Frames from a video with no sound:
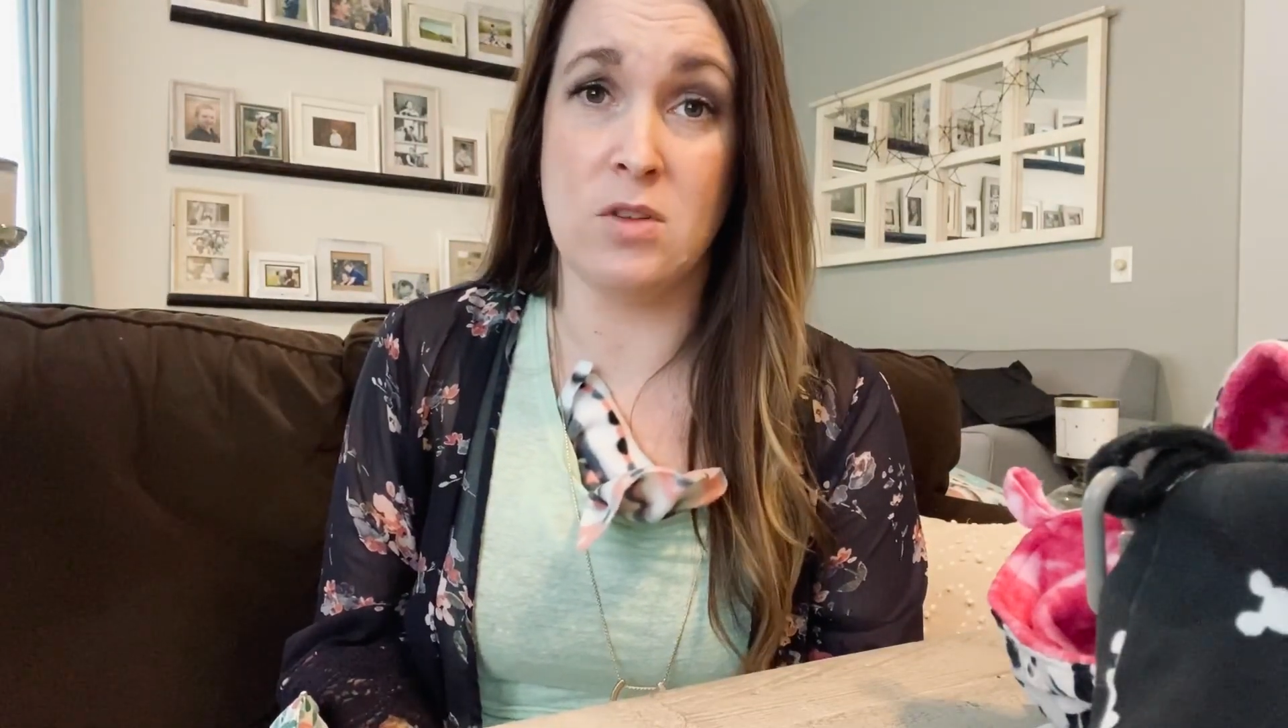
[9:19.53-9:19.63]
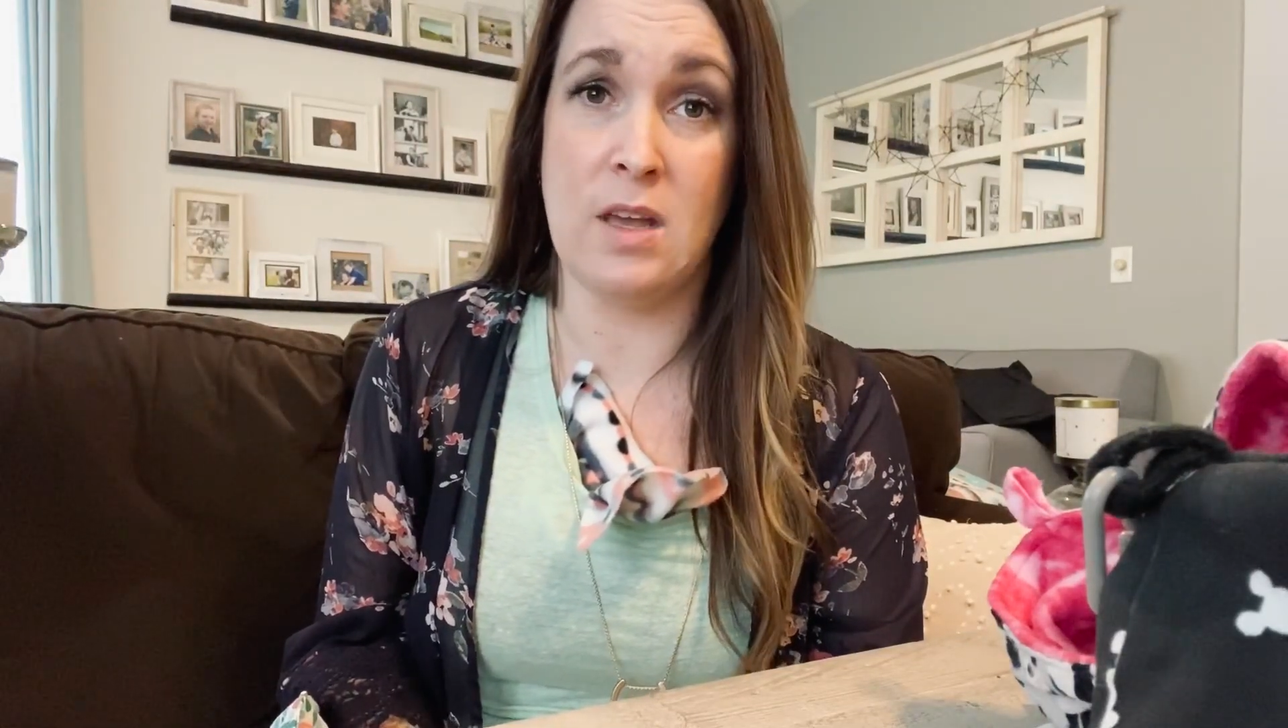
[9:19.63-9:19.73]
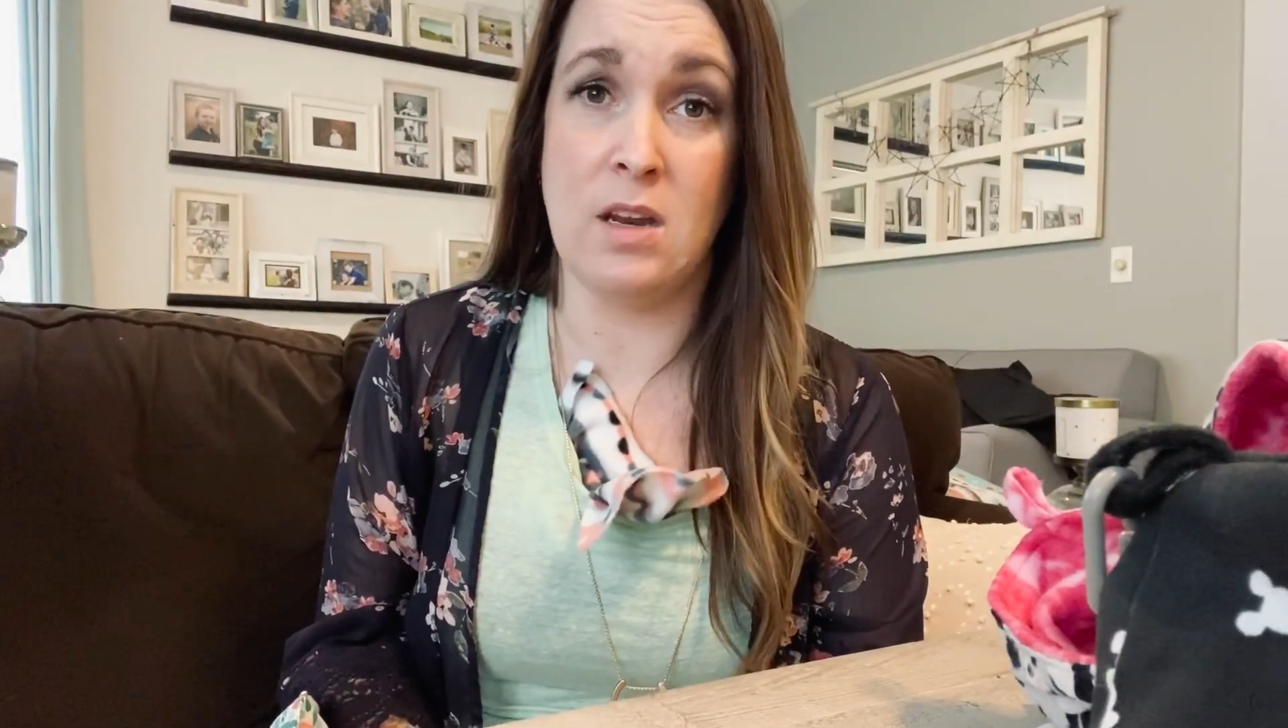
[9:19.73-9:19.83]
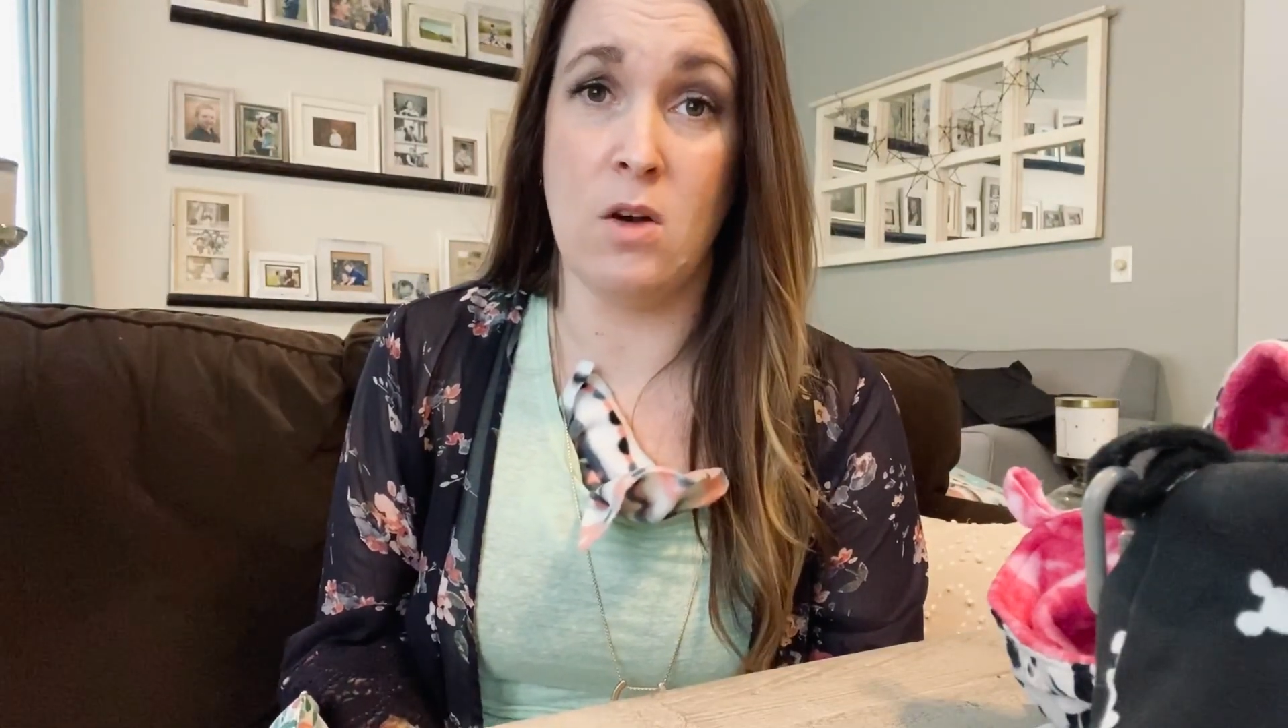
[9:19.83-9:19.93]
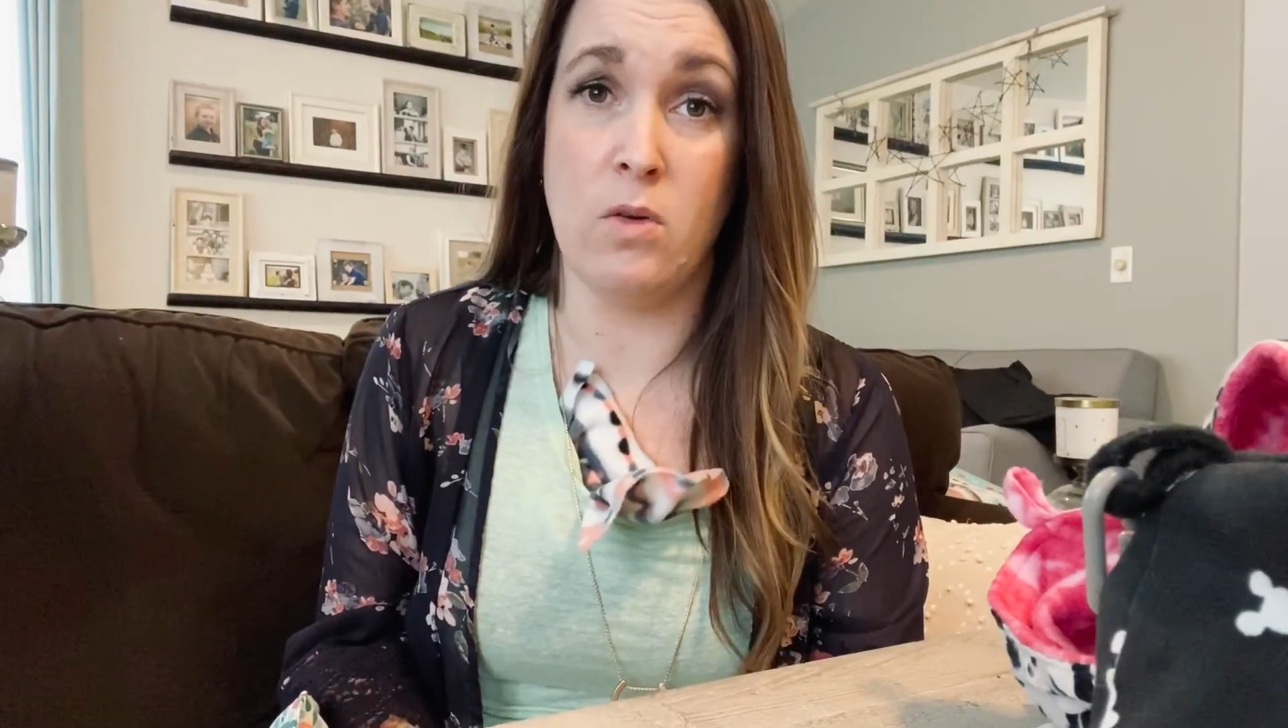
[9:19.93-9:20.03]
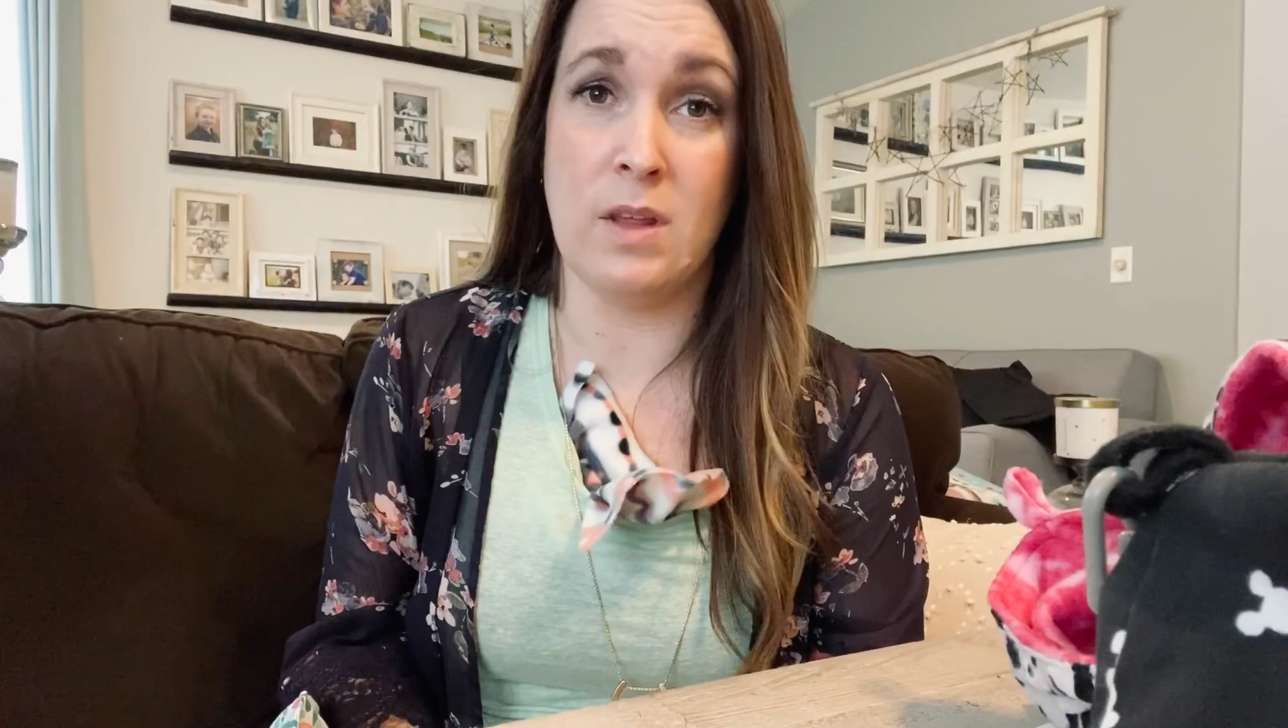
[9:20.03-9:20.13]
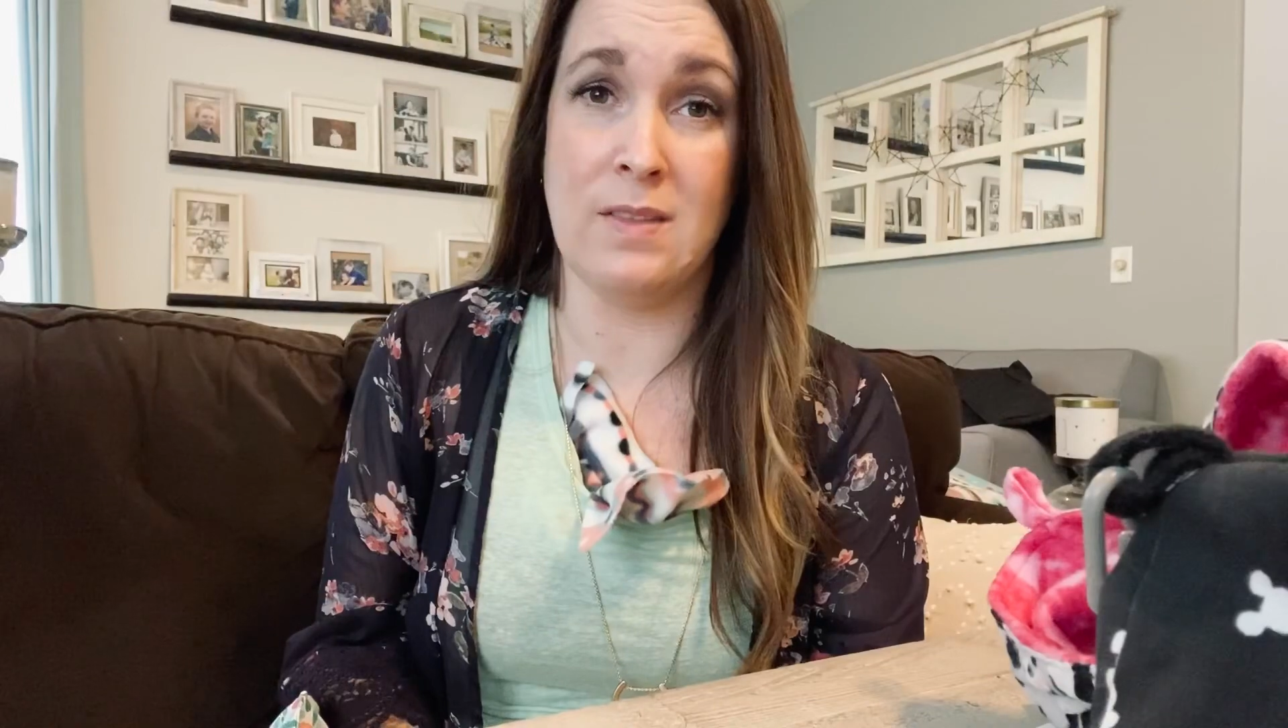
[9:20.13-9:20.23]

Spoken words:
they know that